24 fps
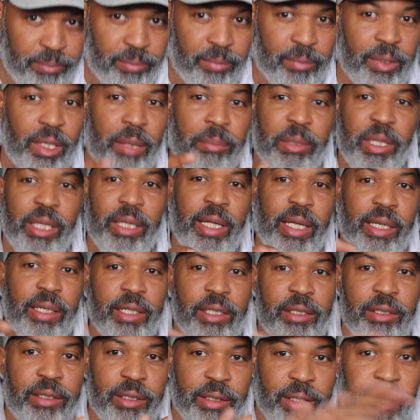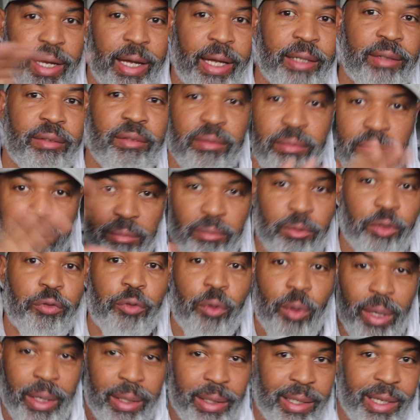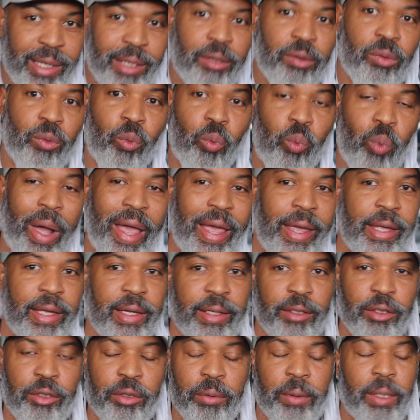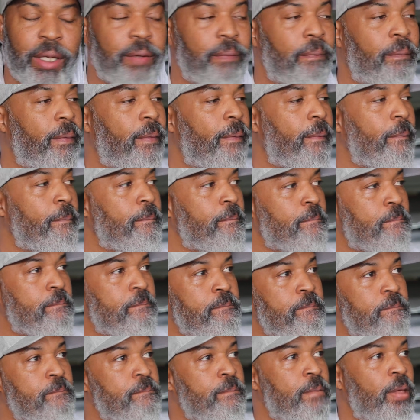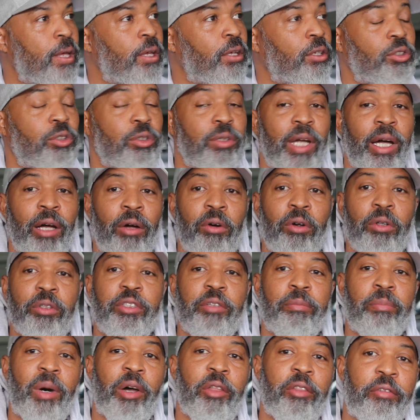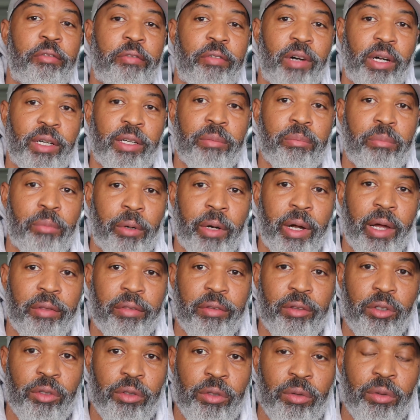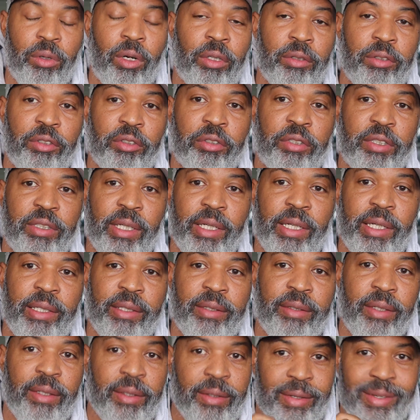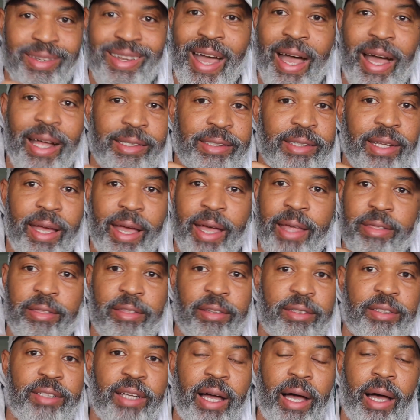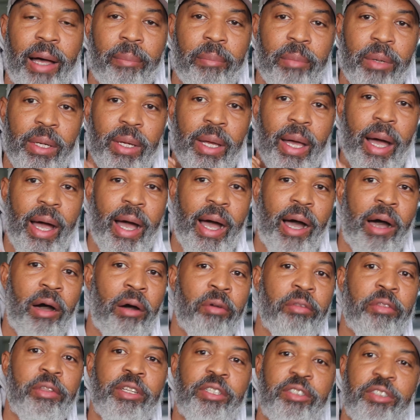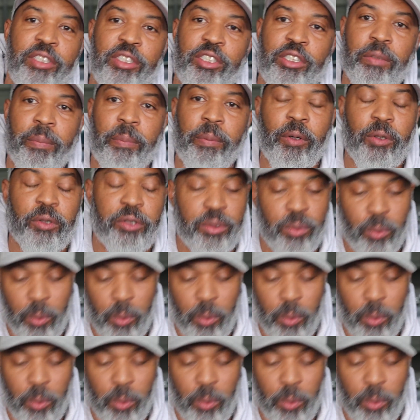let me get into that before I get way into it. Do not hold your motherfucking breath. Do you understand? Not at the top. How this is supposed to